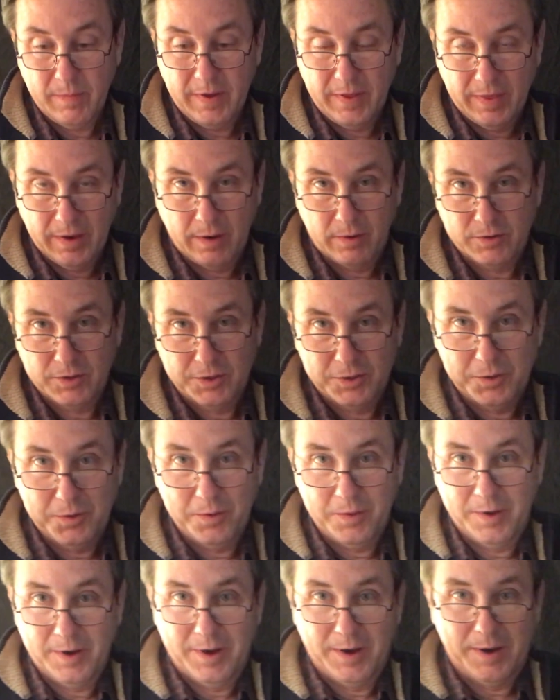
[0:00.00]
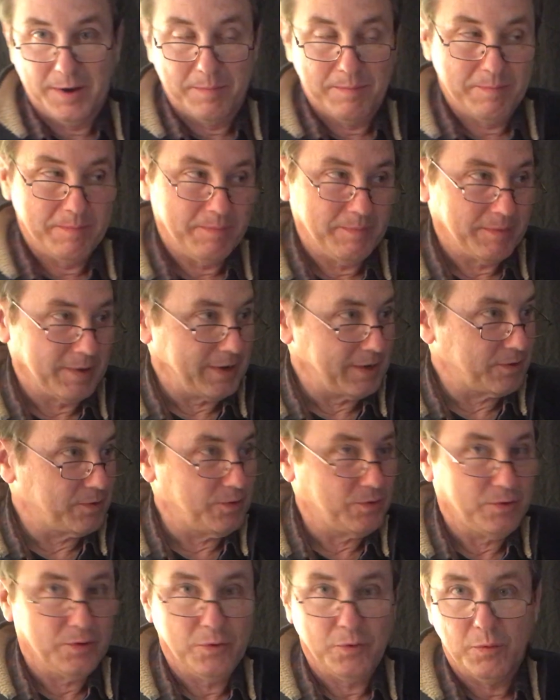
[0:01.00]
I think I'll just do the like
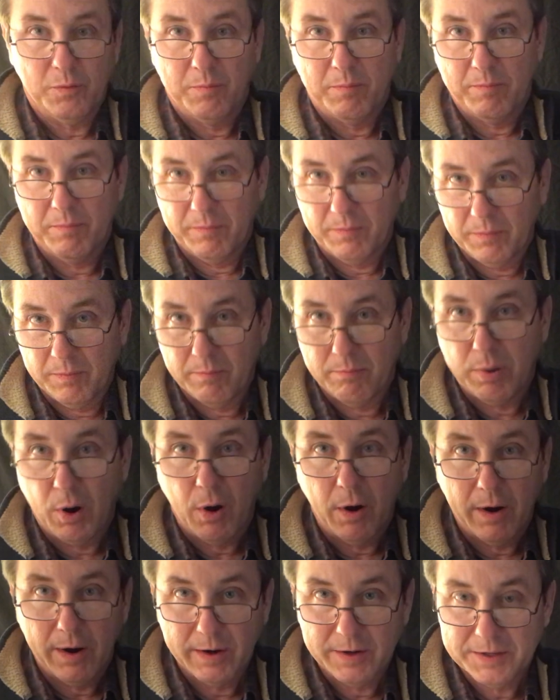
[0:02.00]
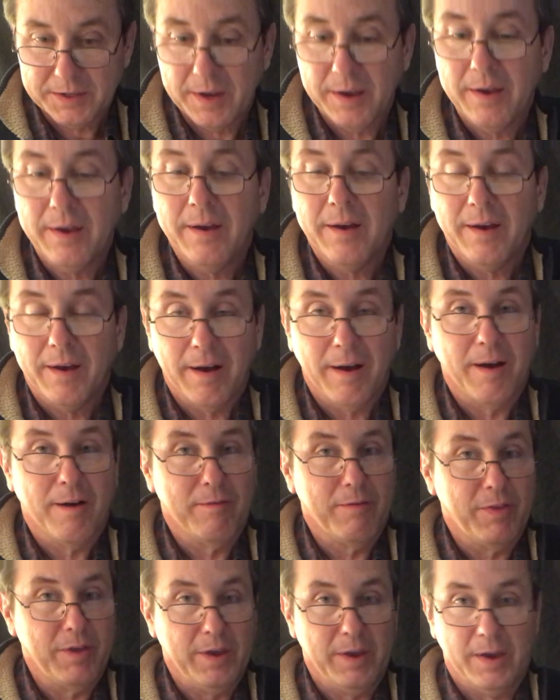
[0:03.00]
2 bars
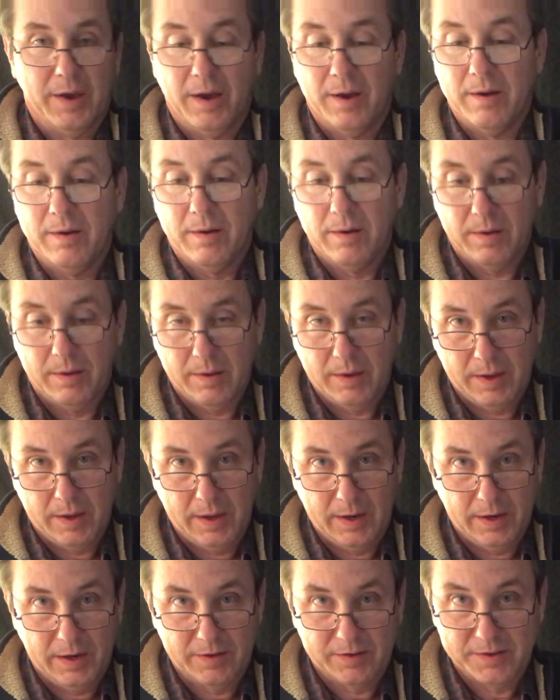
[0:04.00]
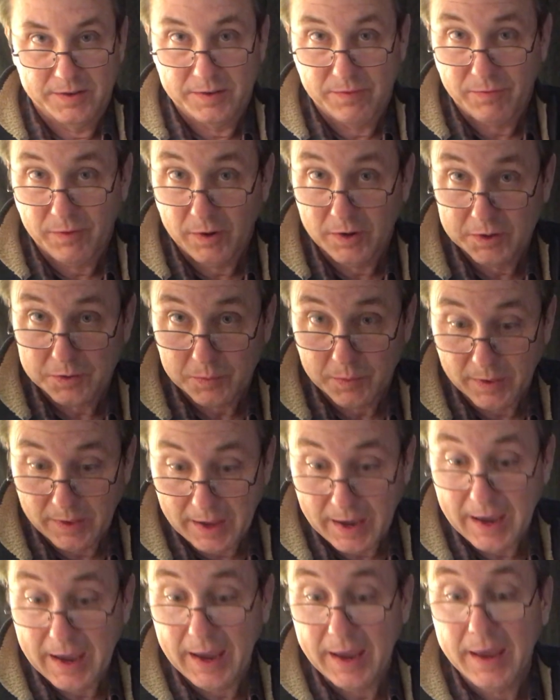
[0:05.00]
of the, and this is the first one,
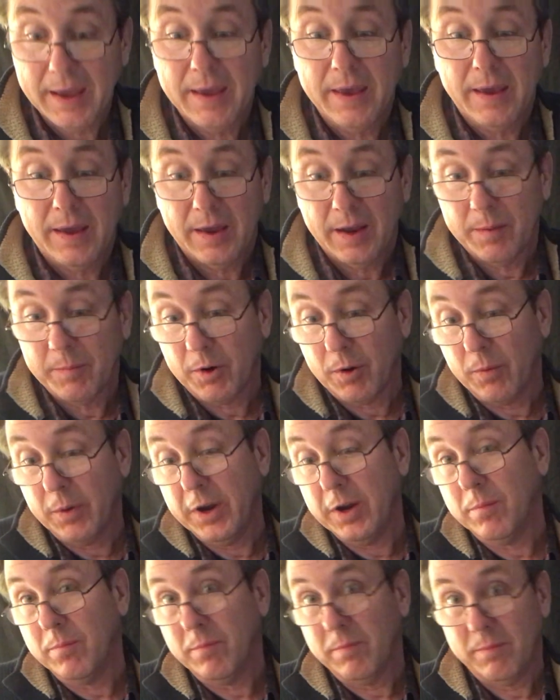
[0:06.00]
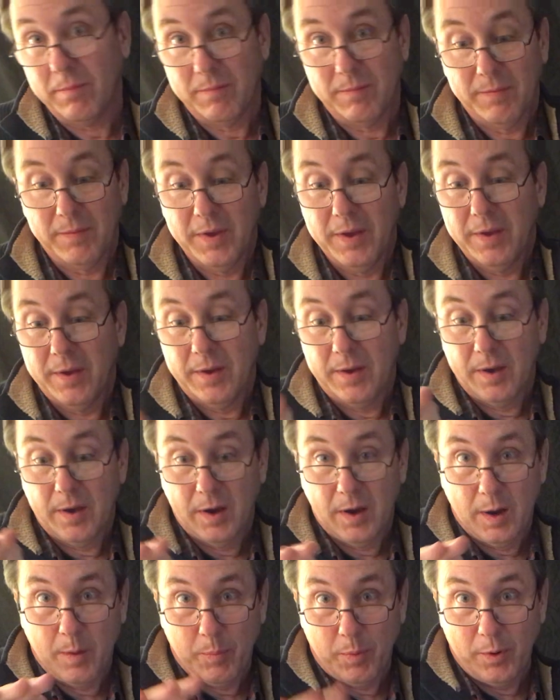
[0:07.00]
the A. And I'm gonna read them
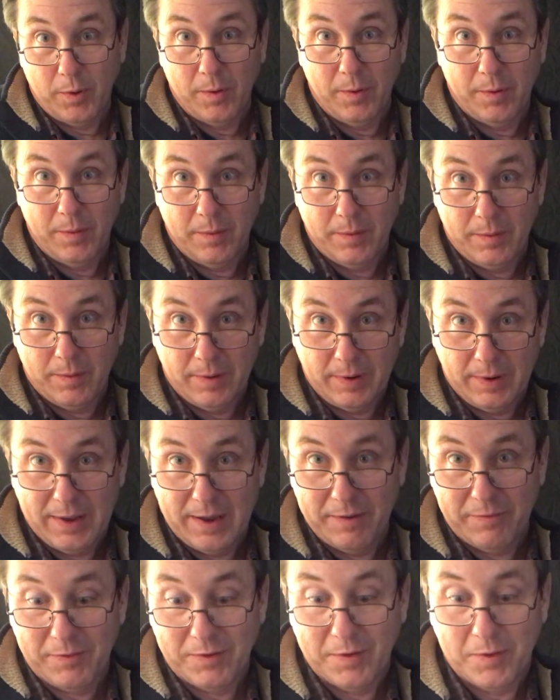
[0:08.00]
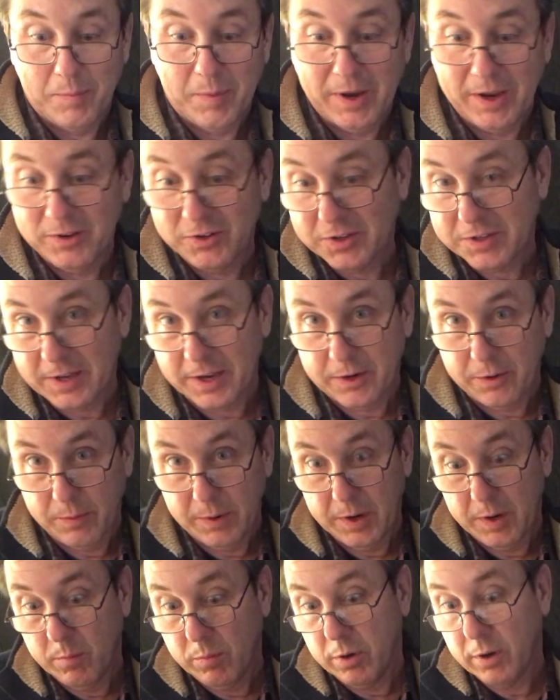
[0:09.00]
upper left of the page, just like you're
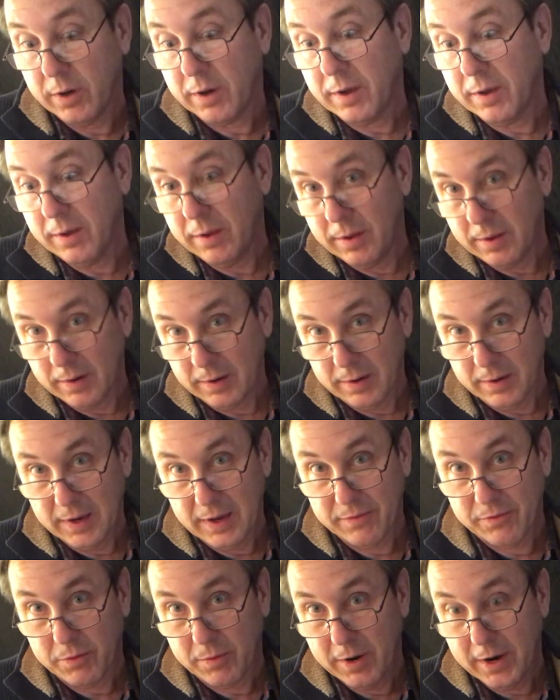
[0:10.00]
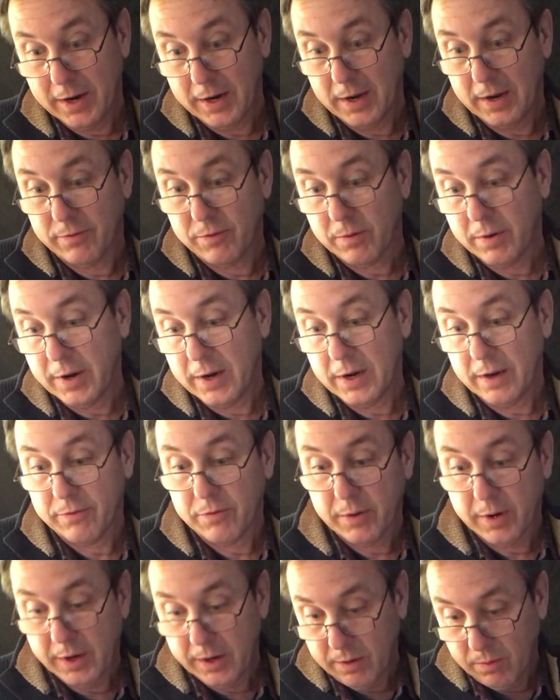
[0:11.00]
reading a book. Left to right, left to right, left
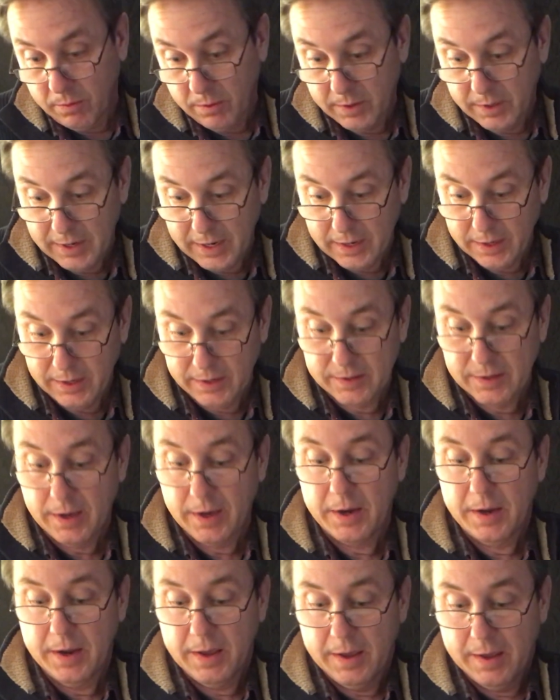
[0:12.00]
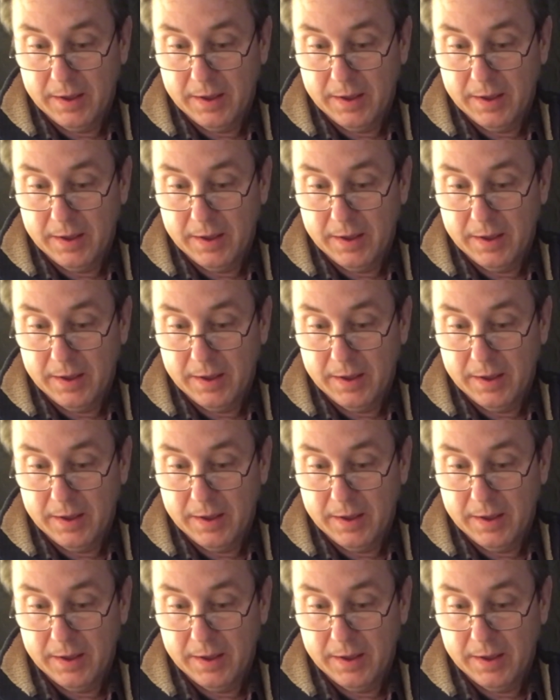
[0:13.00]
to right, 1 down each line.